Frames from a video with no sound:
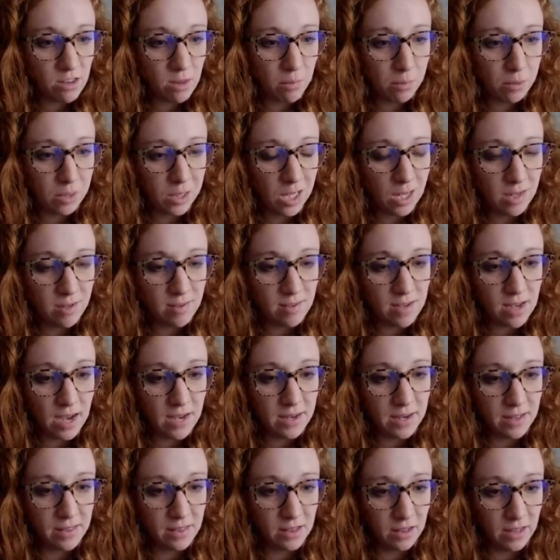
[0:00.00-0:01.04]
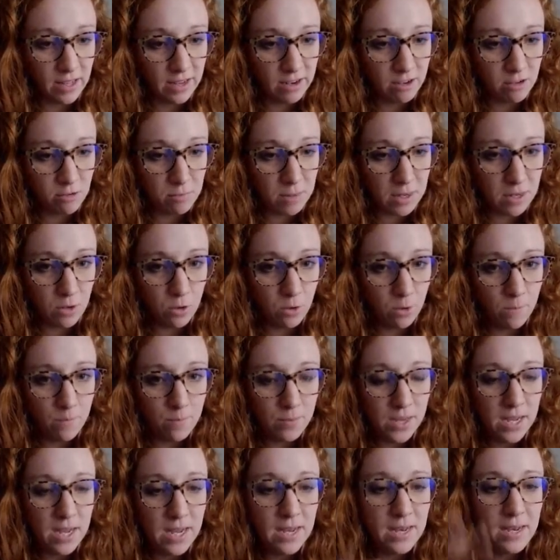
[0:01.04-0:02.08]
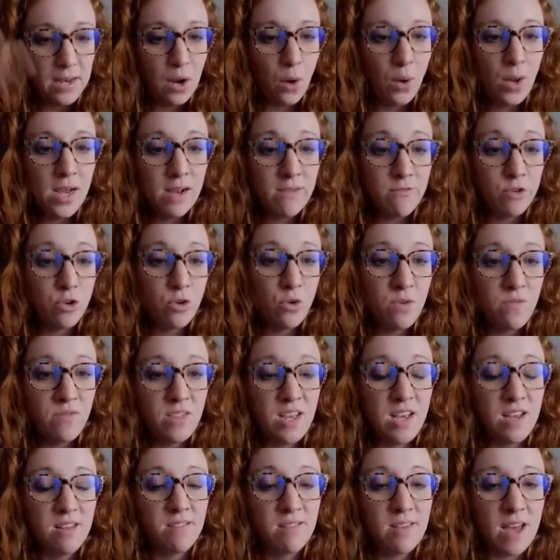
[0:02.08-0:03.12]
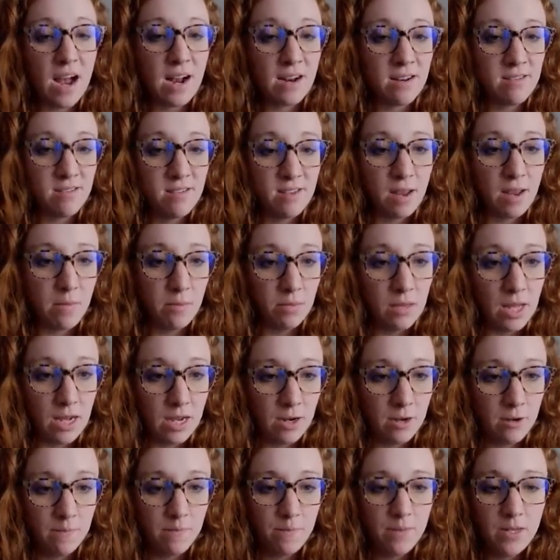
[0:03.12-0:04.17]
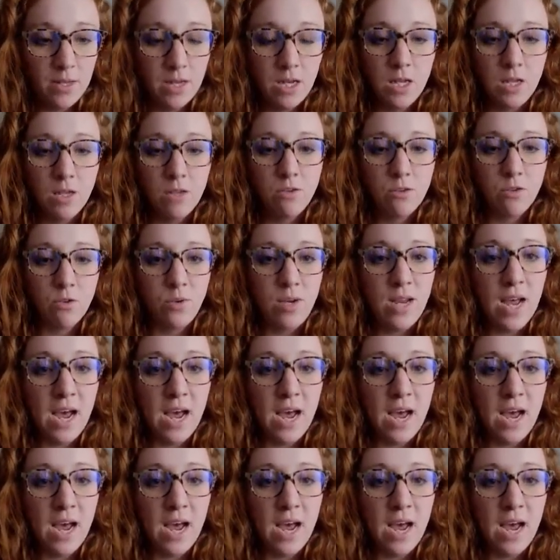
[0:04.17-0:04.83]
to the plus sign in the layers panel. Now I have two of the exact same layer. So